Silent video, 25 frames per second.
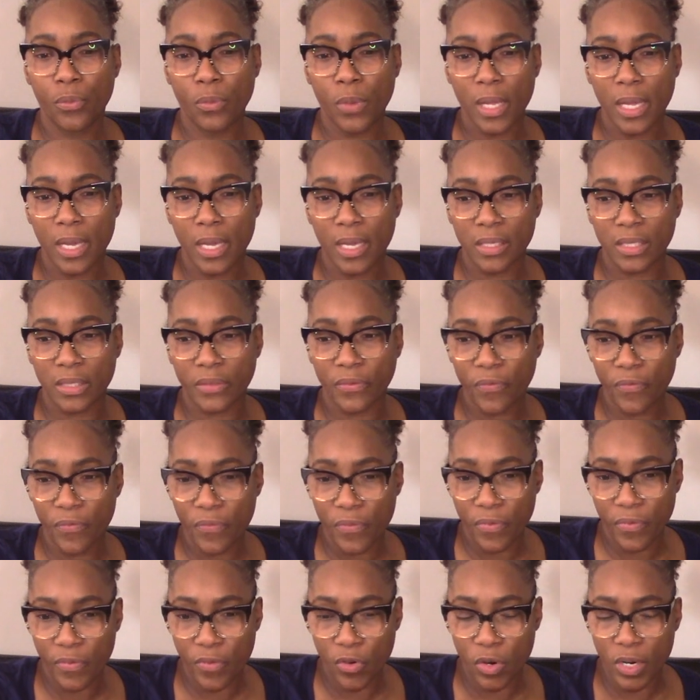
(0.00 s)
as
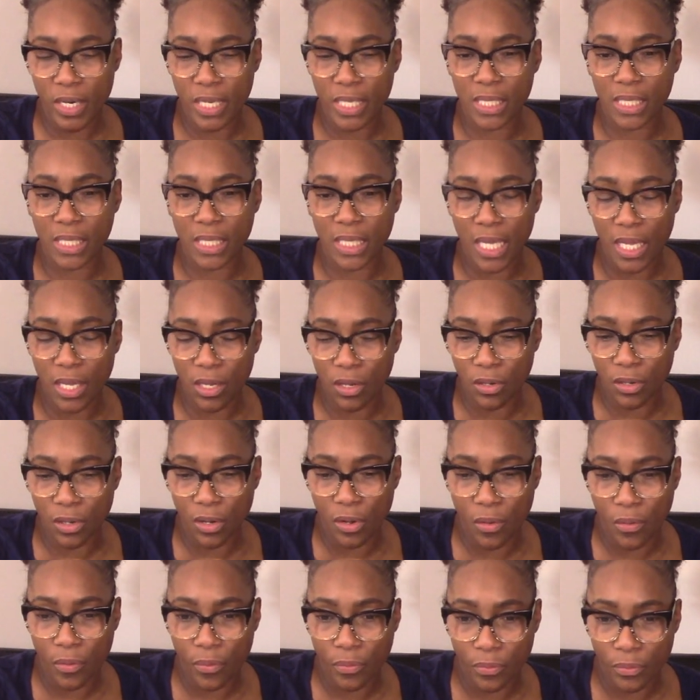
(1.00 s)
far as, you
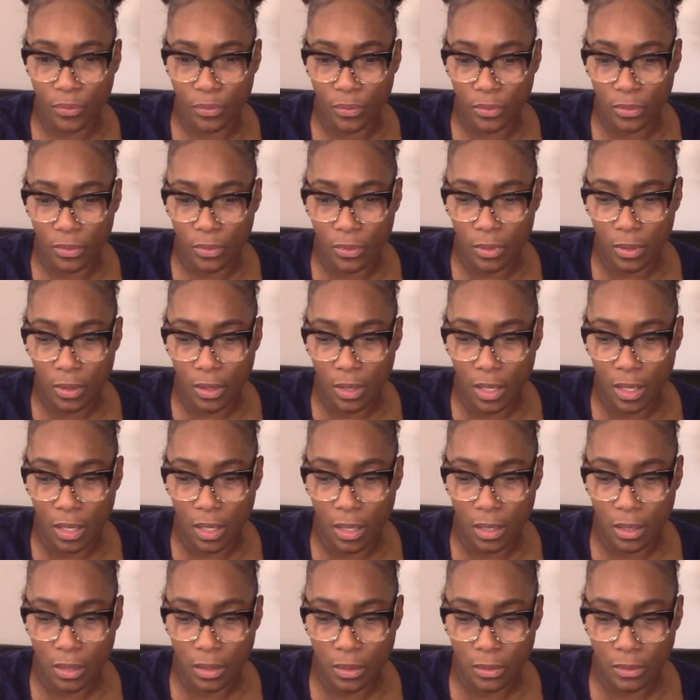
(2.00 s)
know,
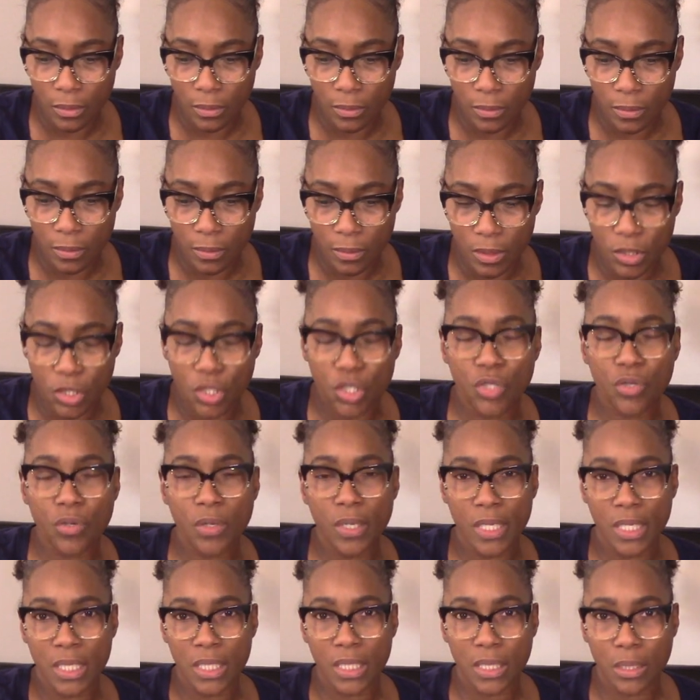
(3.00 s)
uh, the
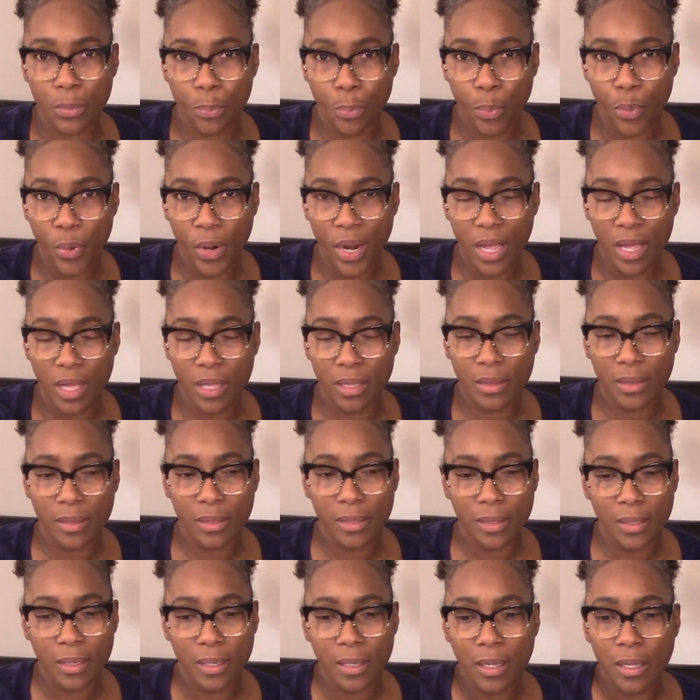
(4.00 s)
shortness of breath
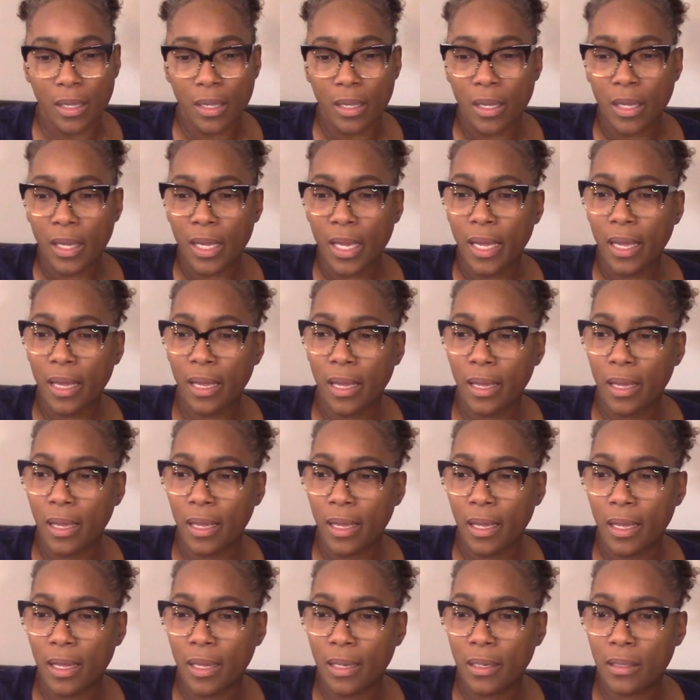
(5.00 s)

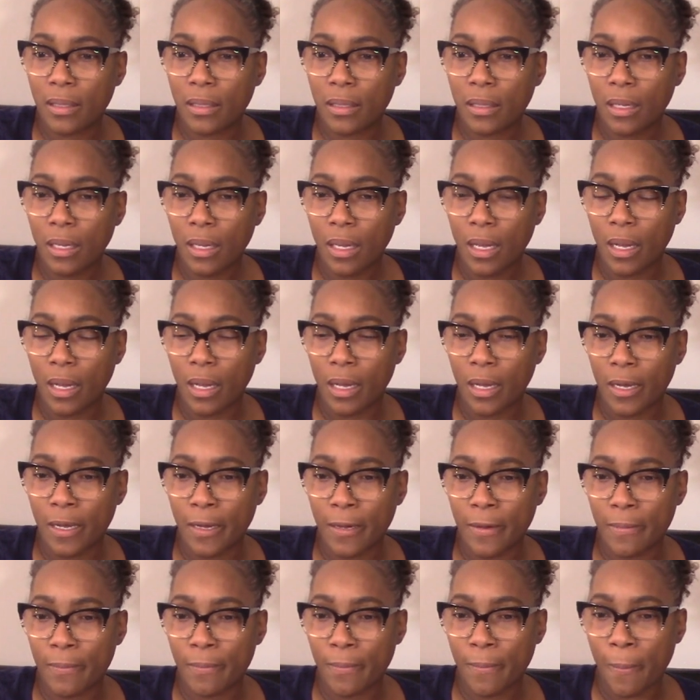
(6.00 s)
and
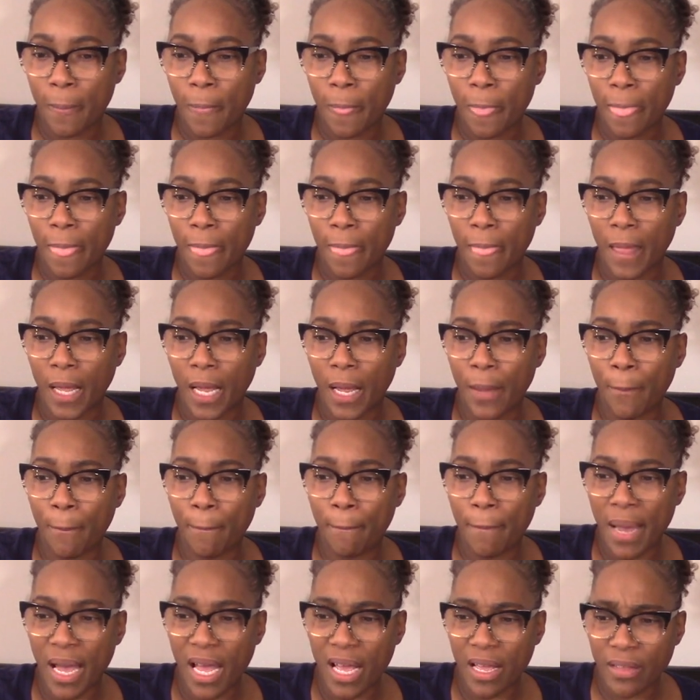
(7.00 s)
um,
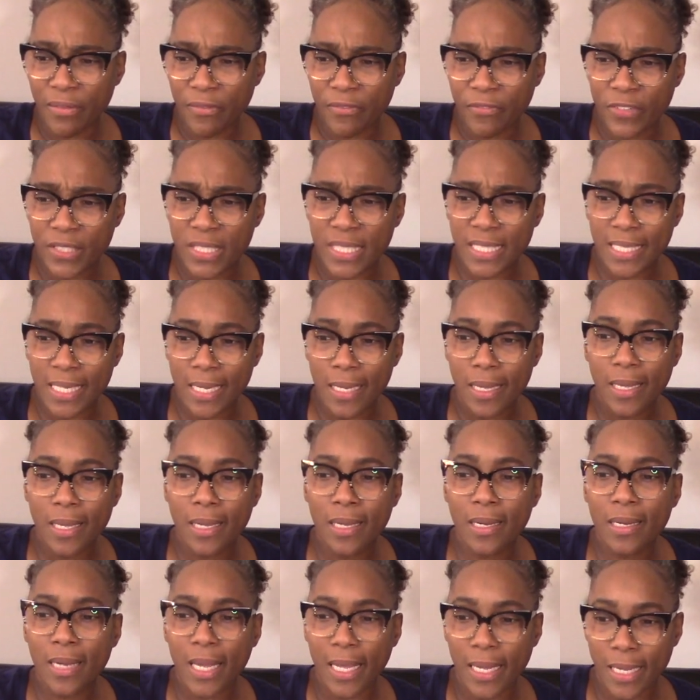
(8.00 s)
my
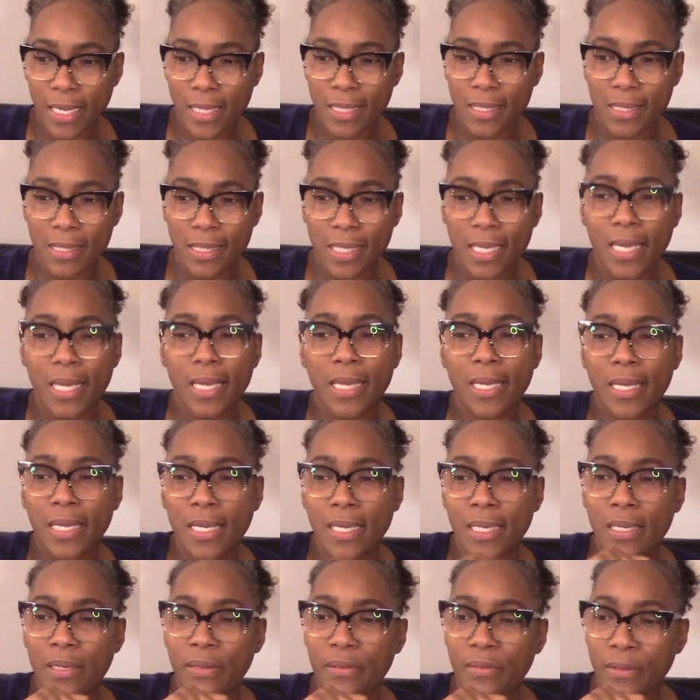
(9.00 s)
fatigue, like I said,
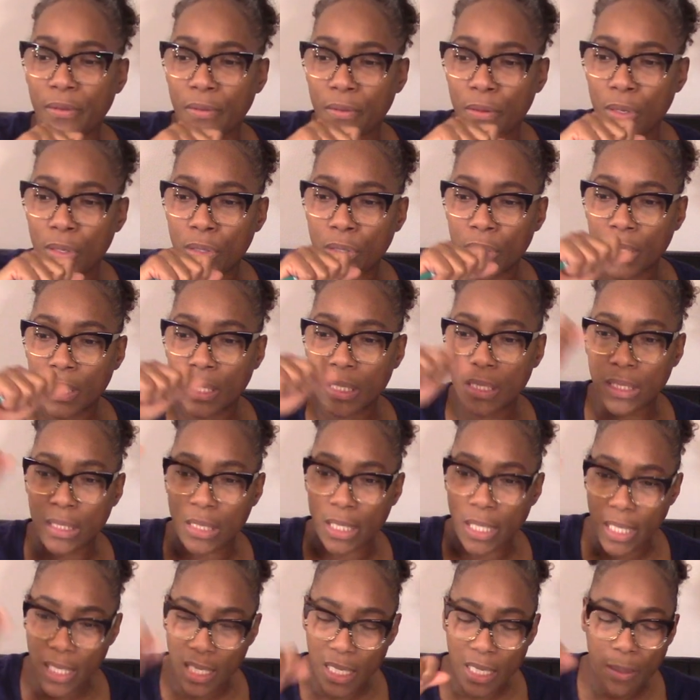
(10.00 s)
it is
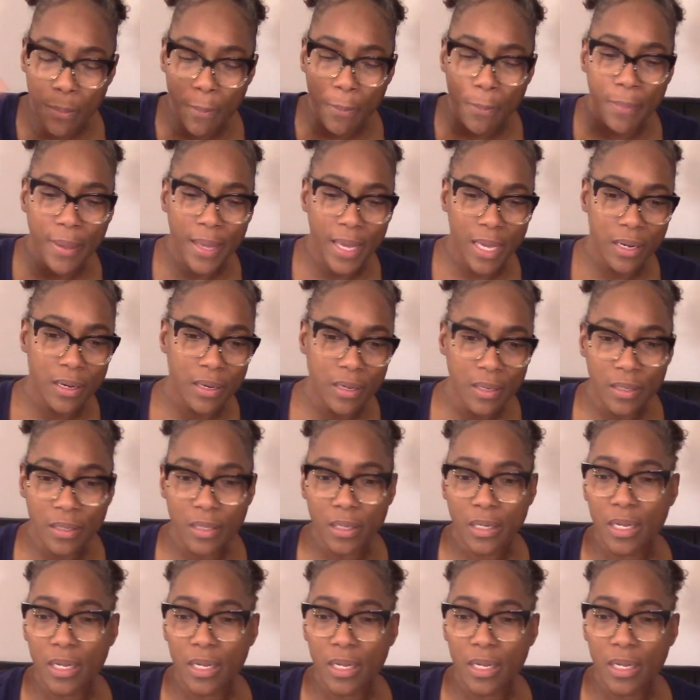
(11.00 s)
getting better